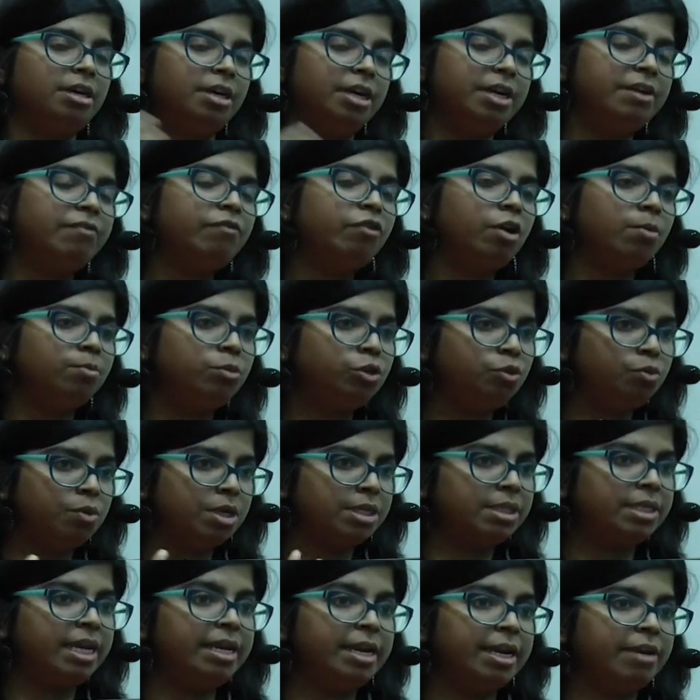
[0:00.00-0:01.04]
informed to
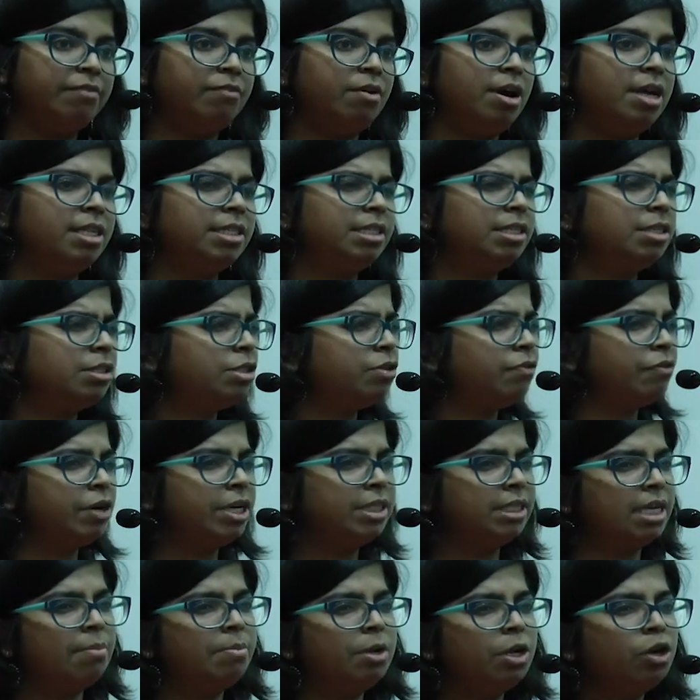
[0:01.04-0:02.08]
us in advance. So, for
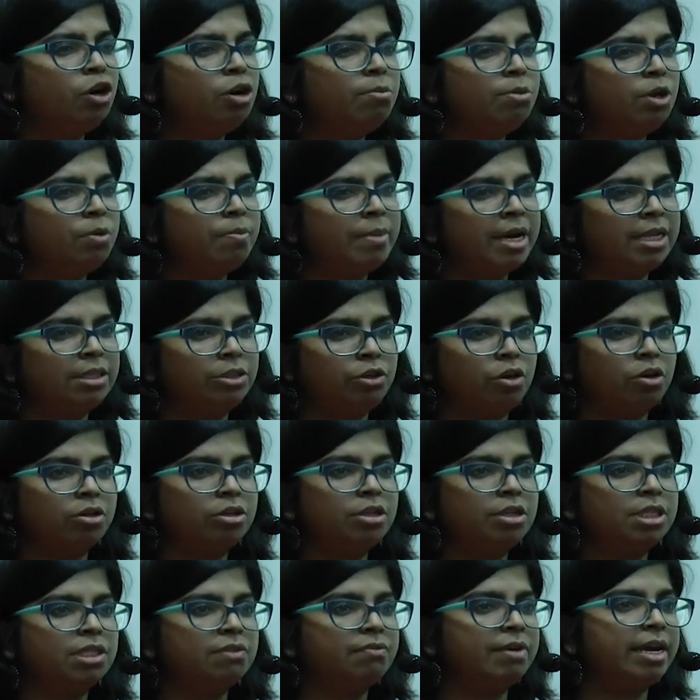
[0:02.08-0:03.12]
example, homeopath
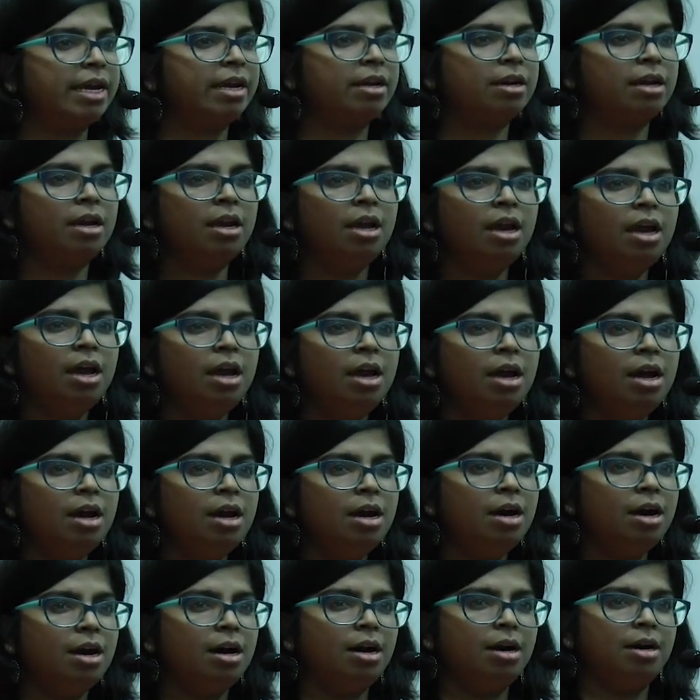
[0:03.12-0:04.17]
doctors were,
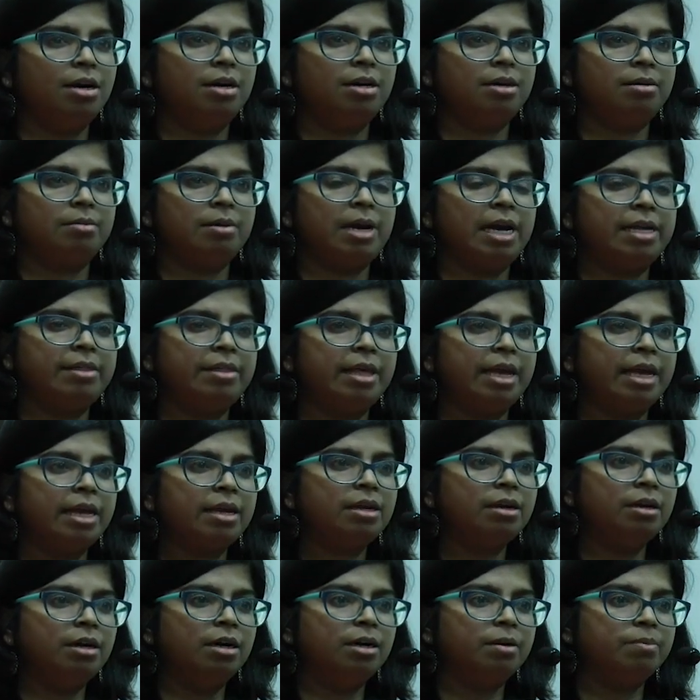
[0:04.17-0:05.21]
I
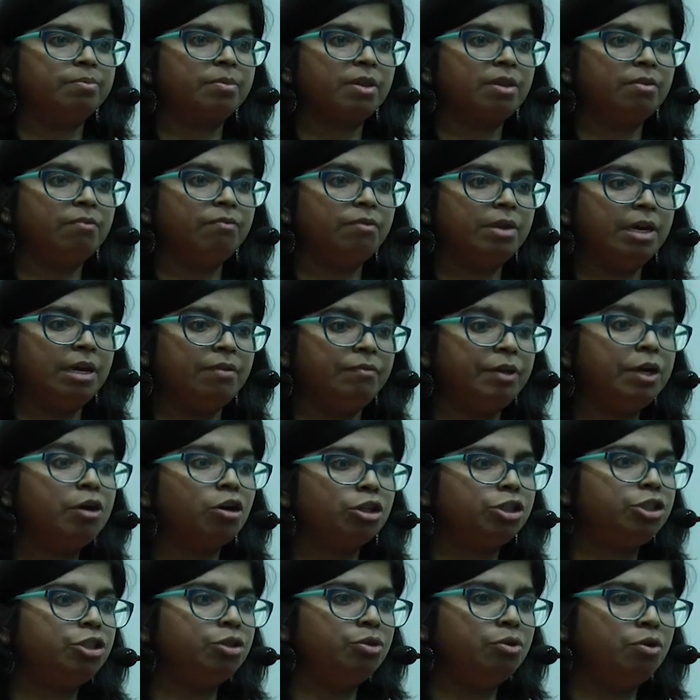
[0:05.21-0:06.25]
think we
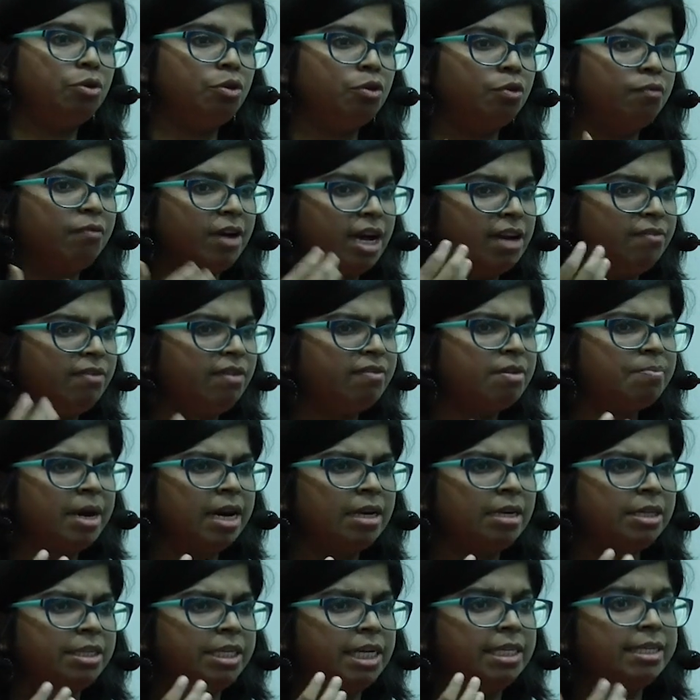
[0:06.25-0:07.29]
got to know while we were
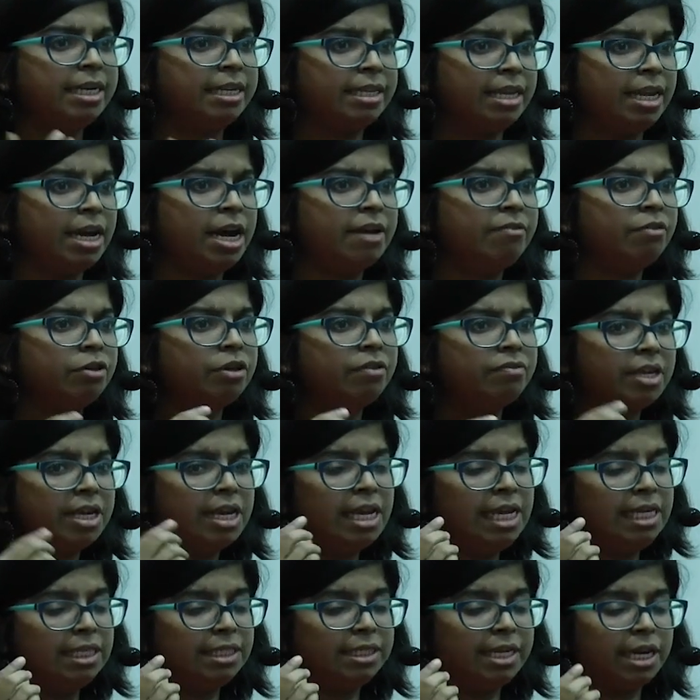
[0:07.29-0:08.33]
piloting that they are one of the
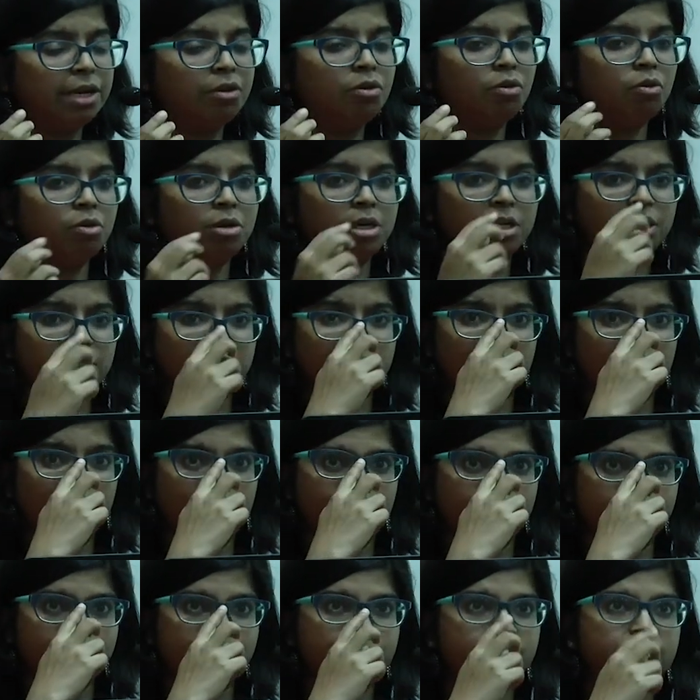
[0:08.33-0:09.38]
key stakeholders.
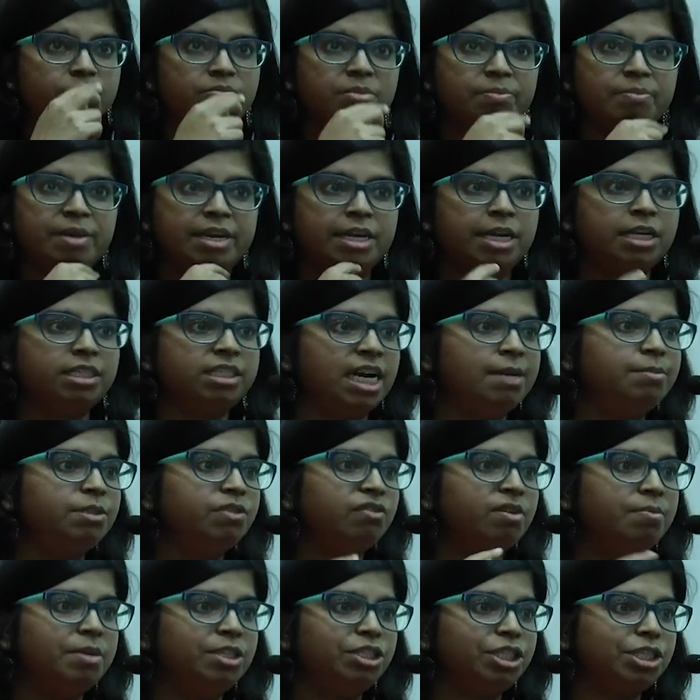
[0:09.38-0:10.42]
Many a
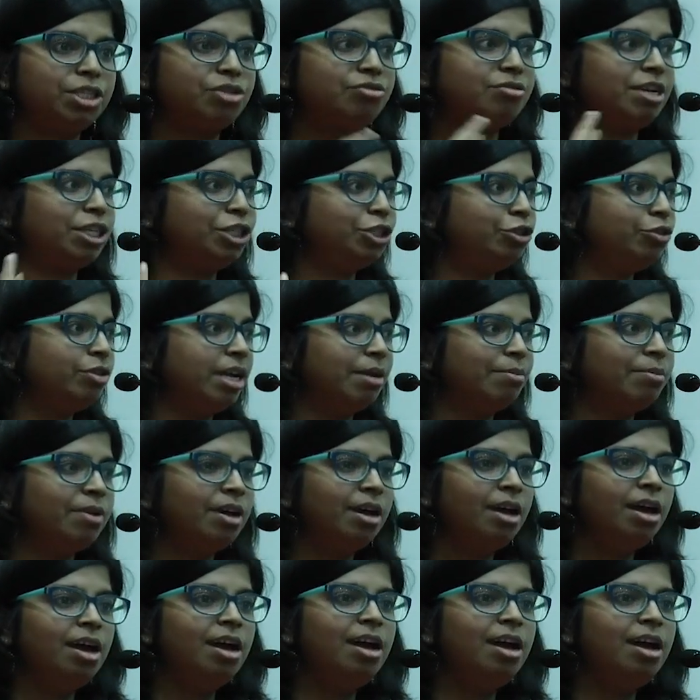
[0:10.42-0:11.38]
times women just rush to them